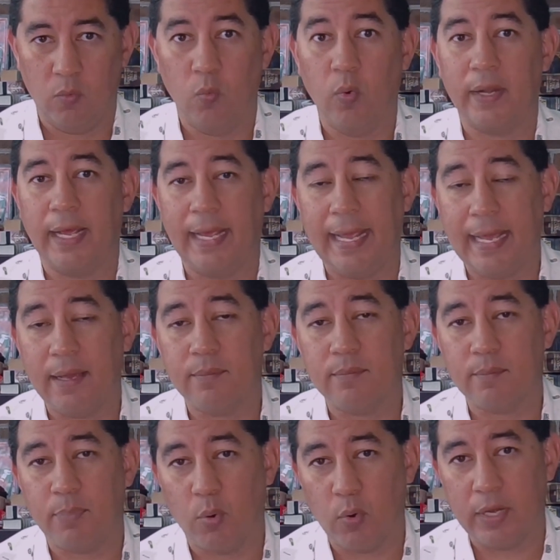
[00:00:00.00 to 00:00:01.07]
What I
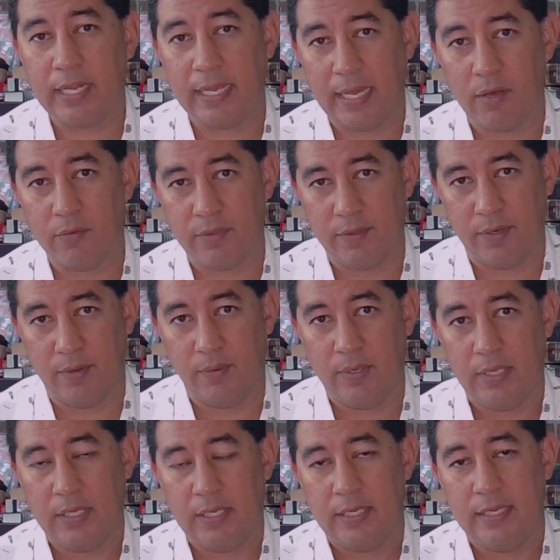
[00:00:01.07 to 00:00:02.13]
am pointing out, though,
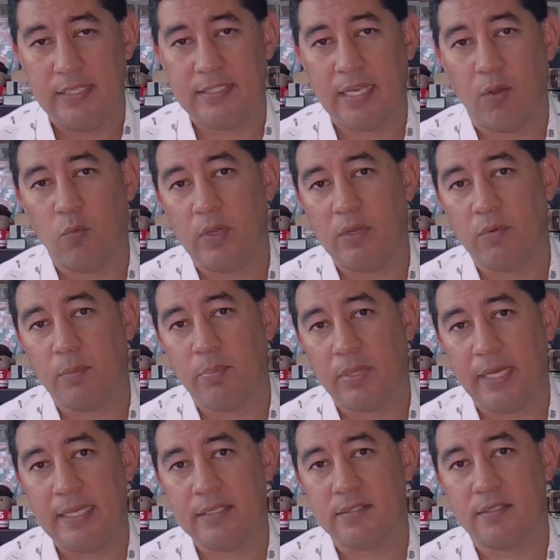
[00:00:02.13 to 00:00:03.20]
is that we
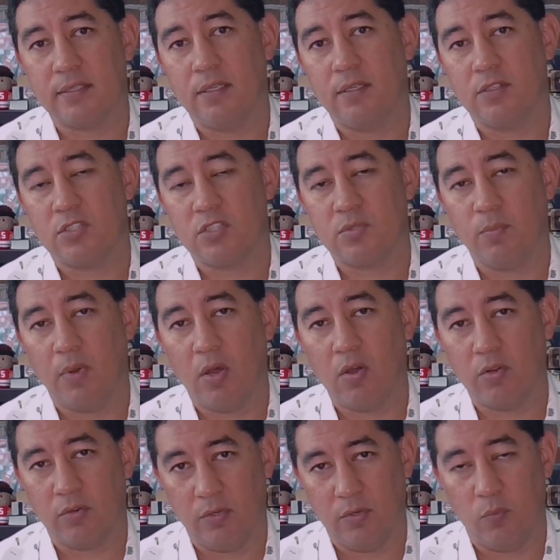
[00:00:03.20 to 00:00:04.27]
replaced
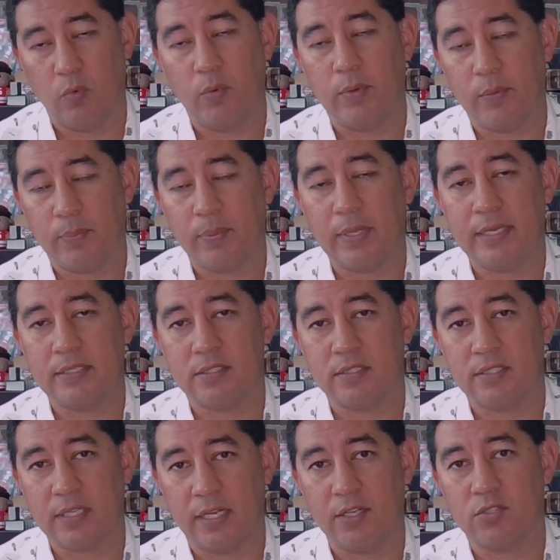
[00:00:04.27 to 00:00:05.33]

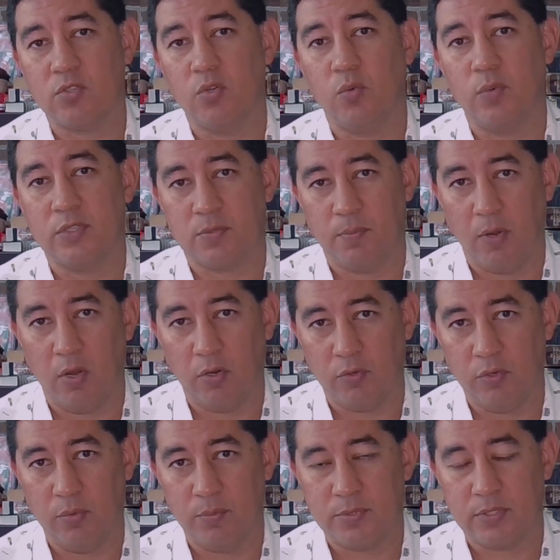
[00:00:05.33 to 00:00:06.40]
Sunday school with small
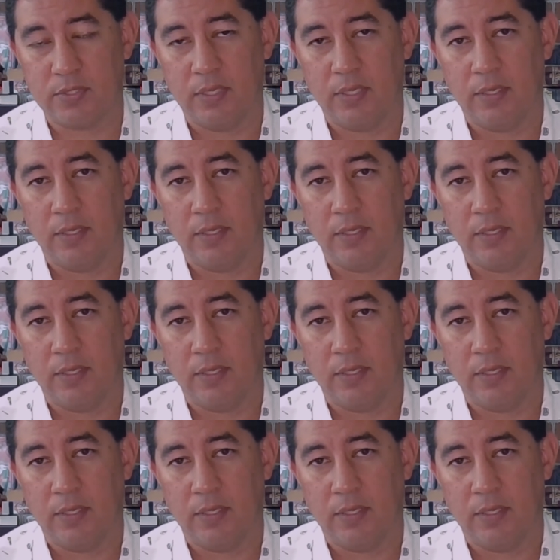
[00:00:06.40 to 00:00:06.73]
groups,